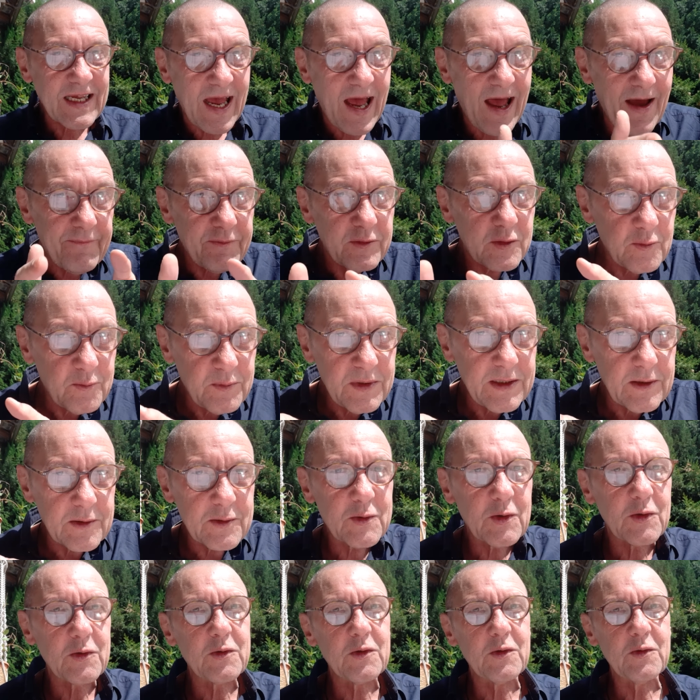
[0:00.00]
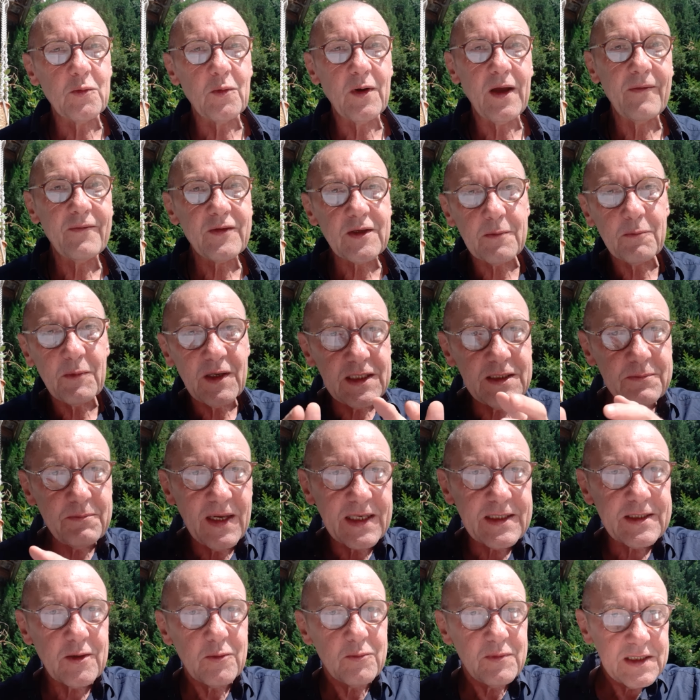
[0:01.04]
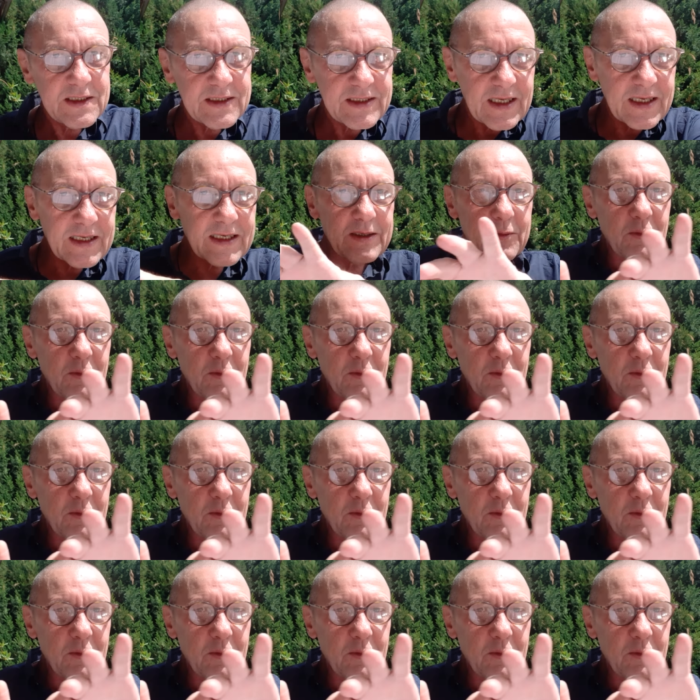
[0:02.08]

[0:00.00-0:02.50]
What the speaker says: have to be a certain way. If somebody makes a mistake,